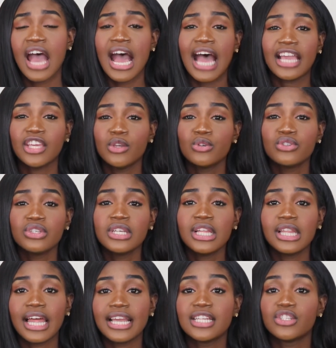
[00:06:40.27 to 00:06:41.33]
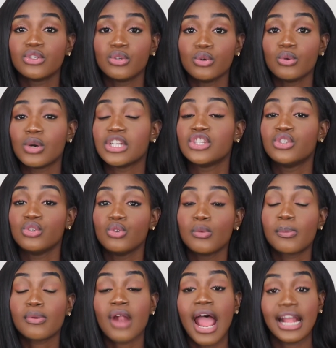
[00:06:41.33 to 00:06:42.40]
I usually like to do
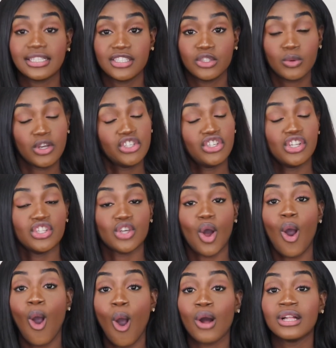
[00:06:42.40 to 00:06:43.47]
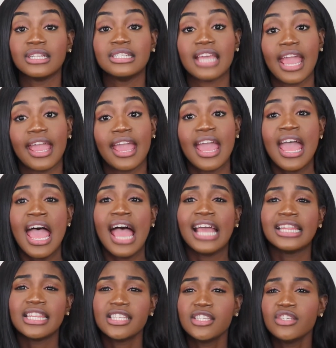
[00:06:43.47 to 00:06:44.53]
practice questions all day.
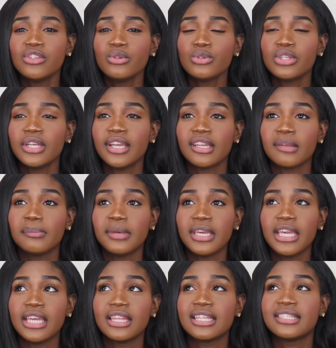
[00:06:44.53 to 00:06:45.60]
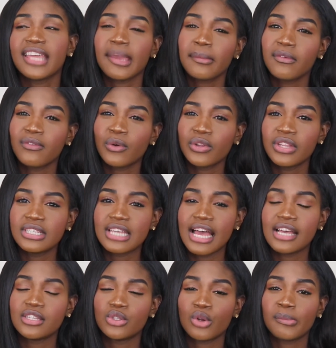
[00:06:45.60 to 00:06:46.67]
And this is usually going to be the day before the
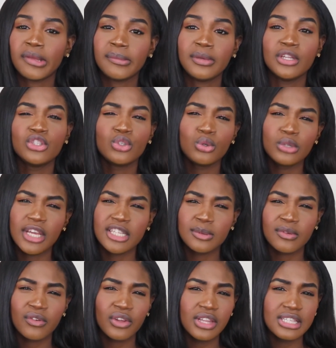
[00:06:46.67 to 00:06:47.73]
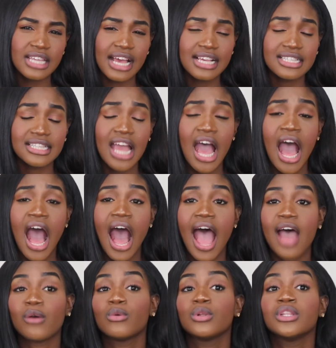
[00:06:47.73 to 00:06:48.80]
test or maybe 2 days before the test.
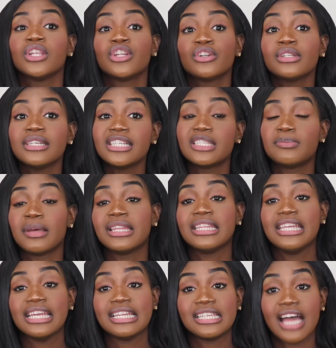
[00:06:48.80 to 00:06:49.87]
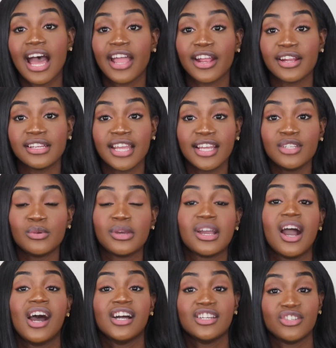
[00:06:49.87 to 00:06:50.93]
I will literally spend the entire day doing
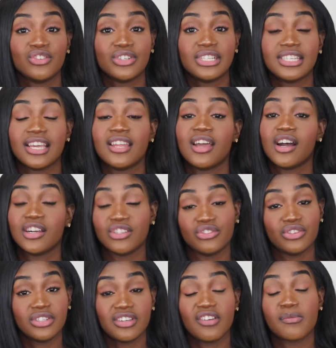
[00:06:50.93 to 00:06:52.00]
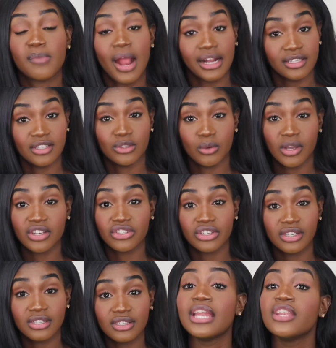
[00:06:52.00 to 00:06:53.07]
hundreds and hundreds of practice
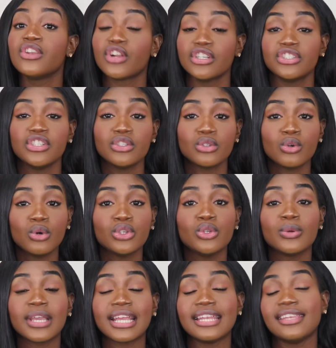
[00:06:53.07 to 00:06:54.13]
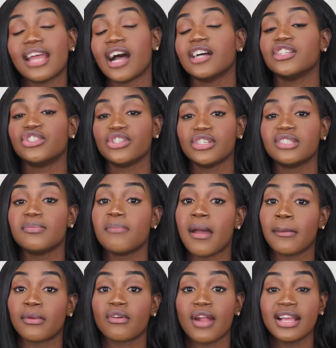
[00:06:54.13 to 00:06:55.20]
questions. In nursing school, you cannot just
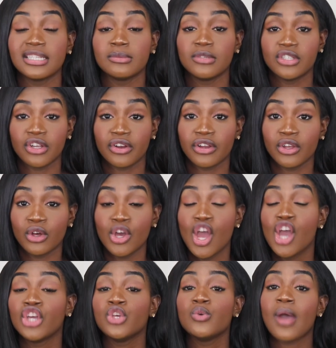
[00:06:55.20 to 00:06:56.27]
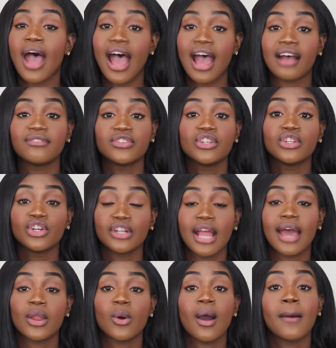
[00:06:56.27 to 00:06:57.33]
memorize material. You have to learn
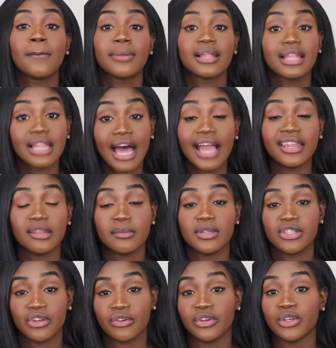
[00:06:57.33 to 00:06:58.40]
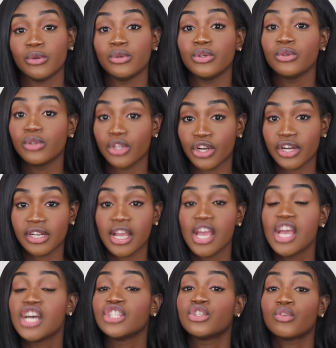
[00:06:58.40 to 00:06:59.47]
how to apply the material you learned
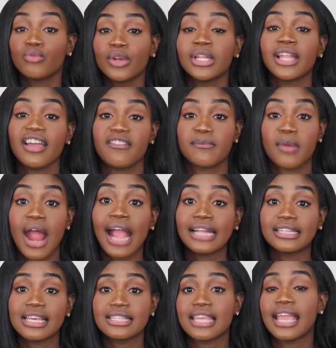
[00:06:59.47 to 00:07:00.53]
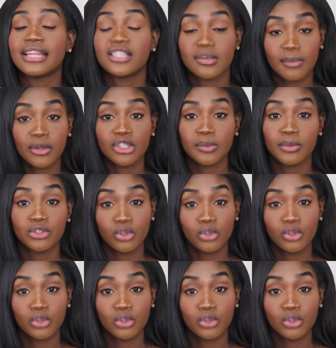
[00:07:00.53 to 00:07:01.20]
to real life practice and to multiple